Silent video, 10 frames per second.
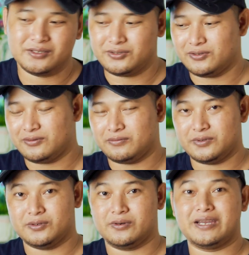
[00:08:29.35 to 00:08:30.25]
you
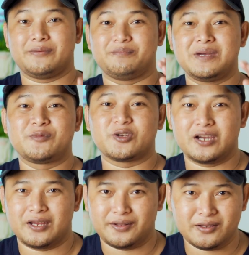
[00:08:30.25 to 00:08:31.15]
no memory
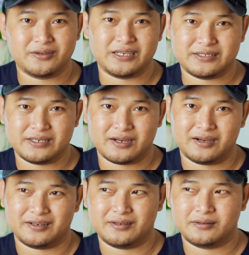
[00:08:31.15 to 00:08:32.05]
card not the SD
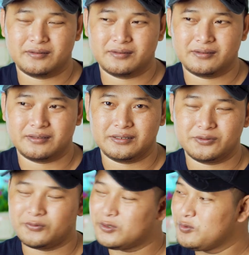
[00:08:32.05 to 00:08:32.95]
card
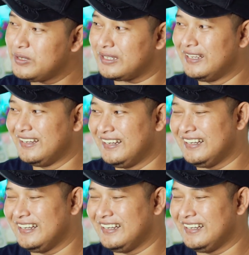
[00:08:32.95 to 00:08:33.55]
what do you mean